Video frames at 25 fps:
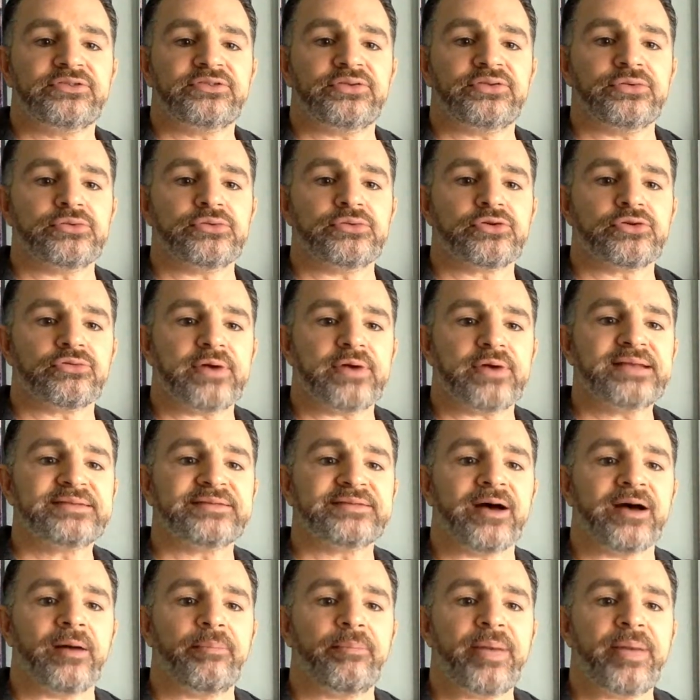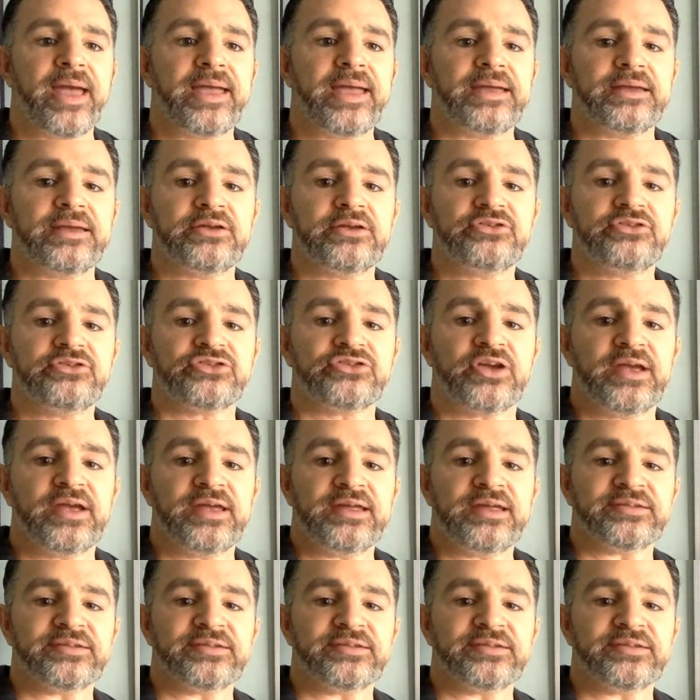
to create our page